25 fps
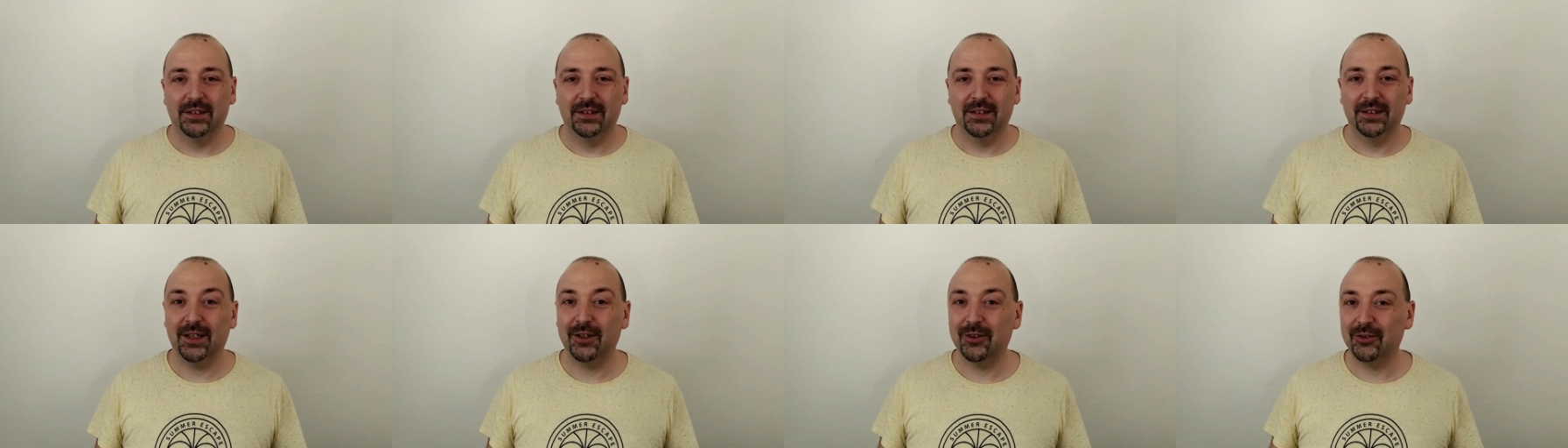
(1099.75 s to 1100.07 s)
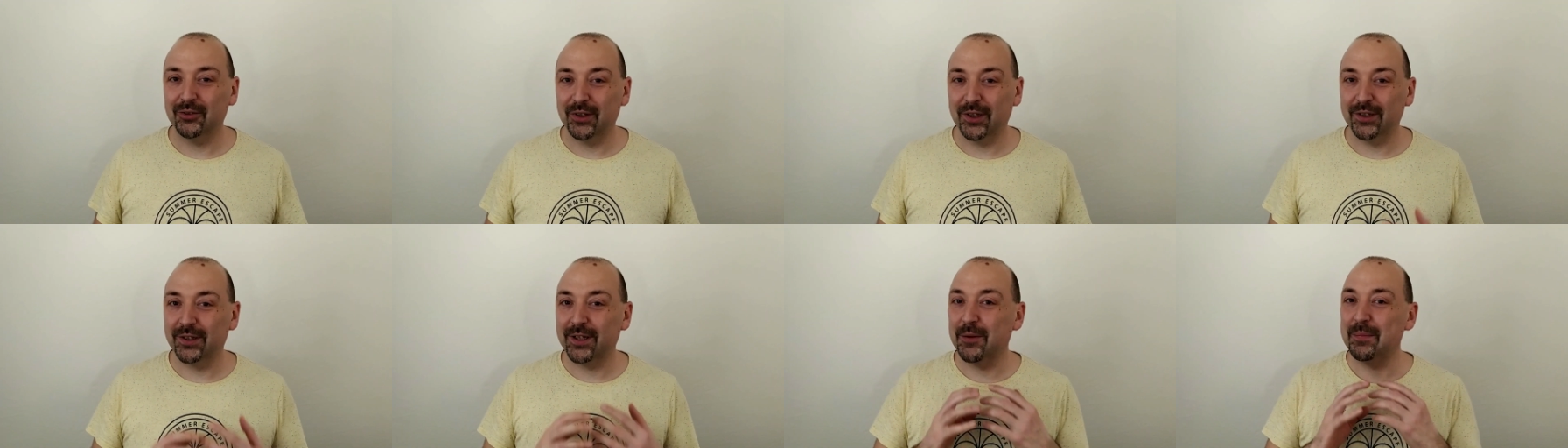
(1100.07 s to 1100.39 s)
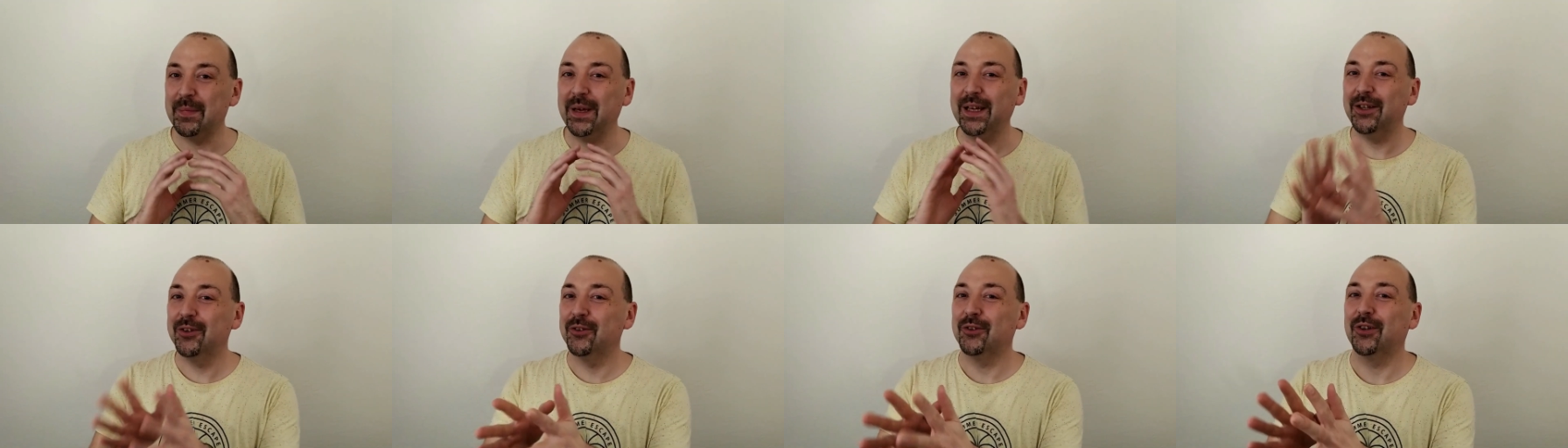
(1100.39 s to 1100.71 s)
Now that I
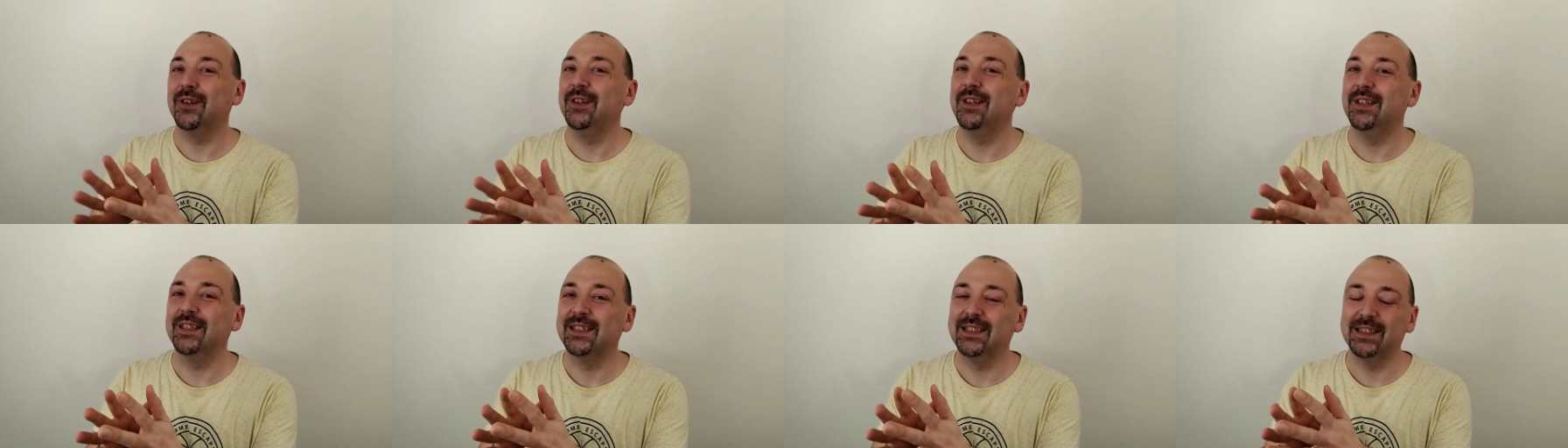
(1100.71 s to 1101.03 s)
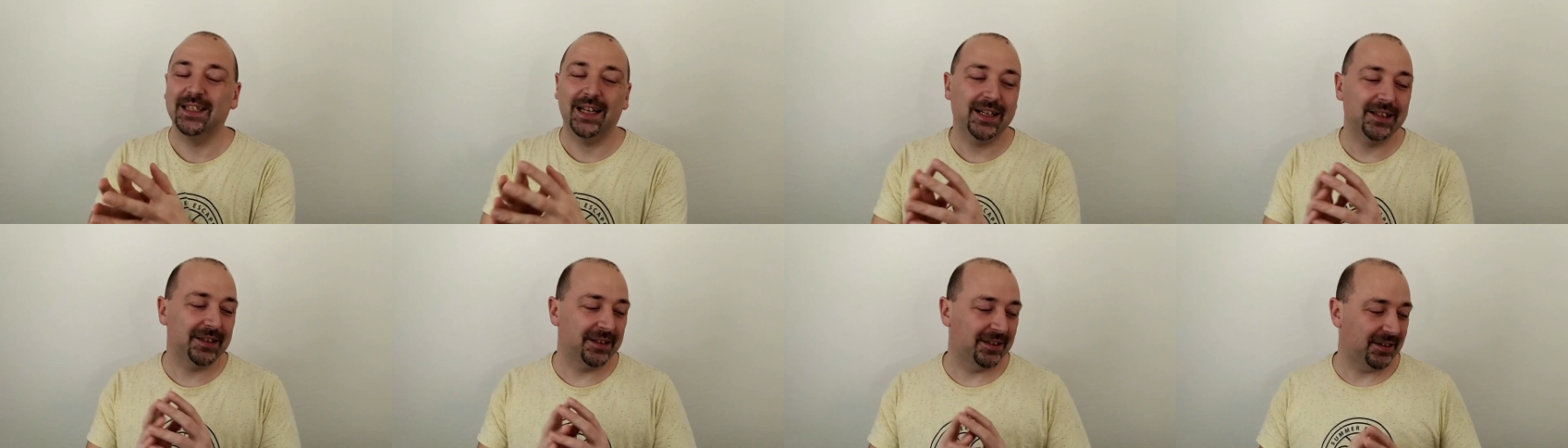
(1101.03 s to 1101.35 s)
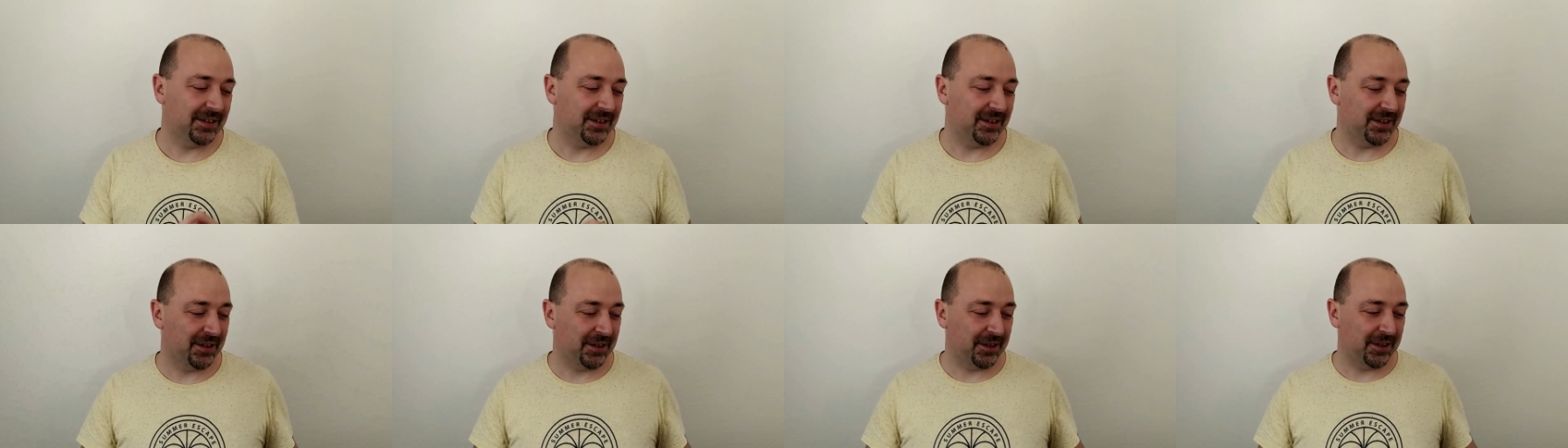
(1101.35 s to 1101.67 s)
make you really sad,
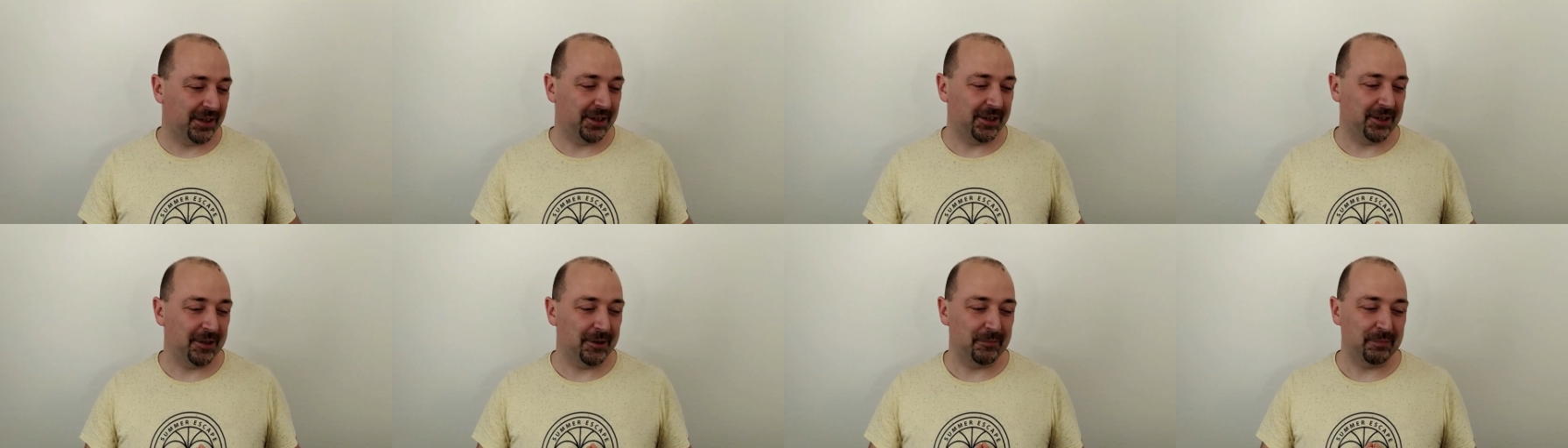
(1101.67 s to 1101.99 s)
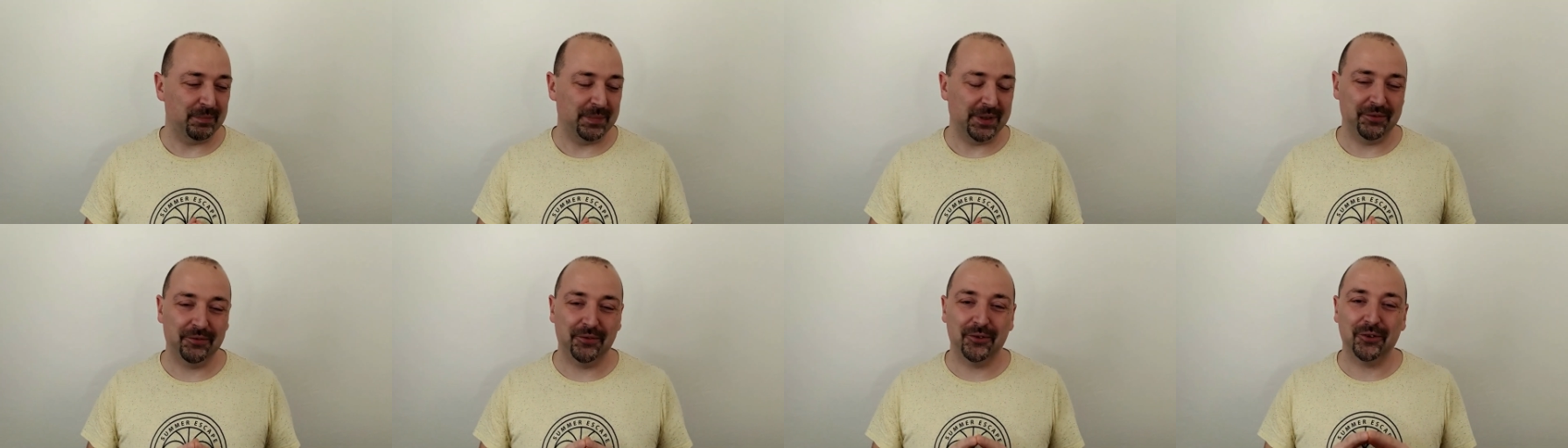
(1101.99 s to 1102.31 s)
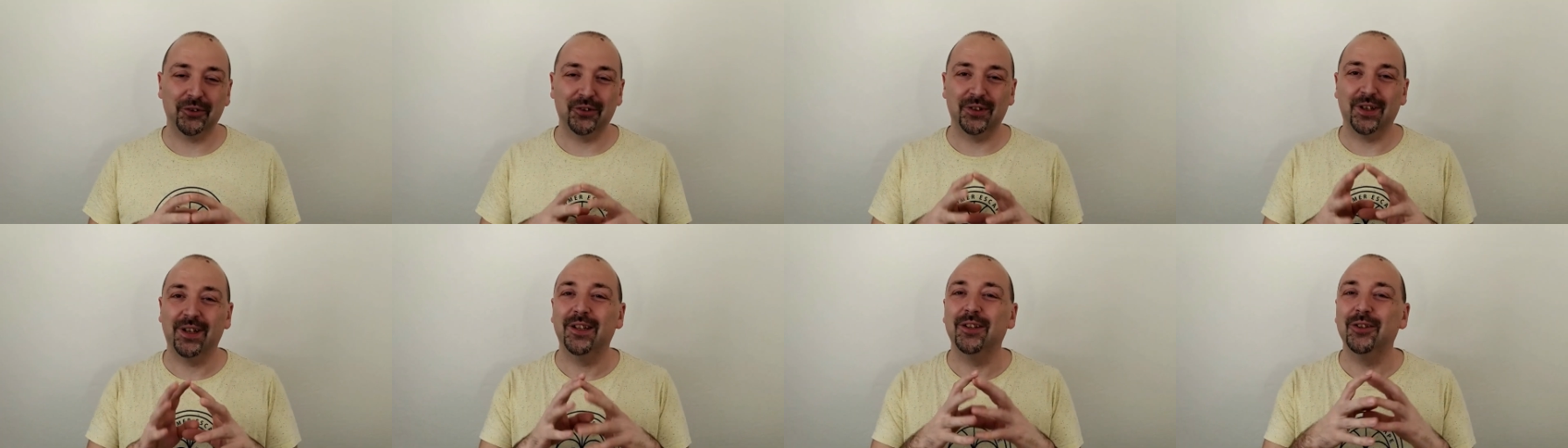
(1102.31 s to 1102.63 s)

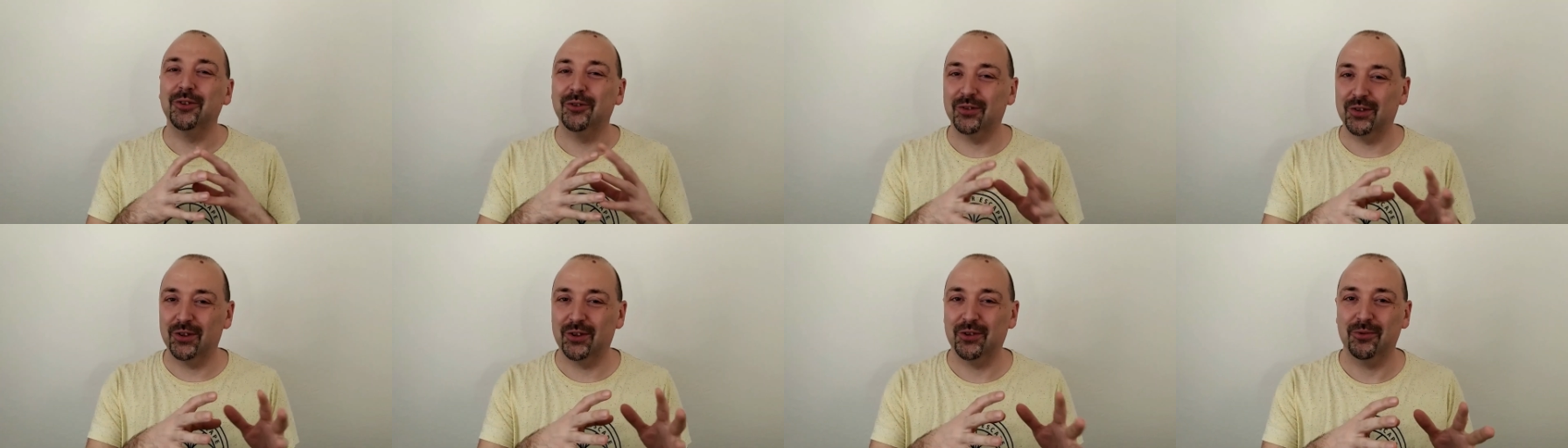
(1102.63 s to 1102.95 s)
before telling you the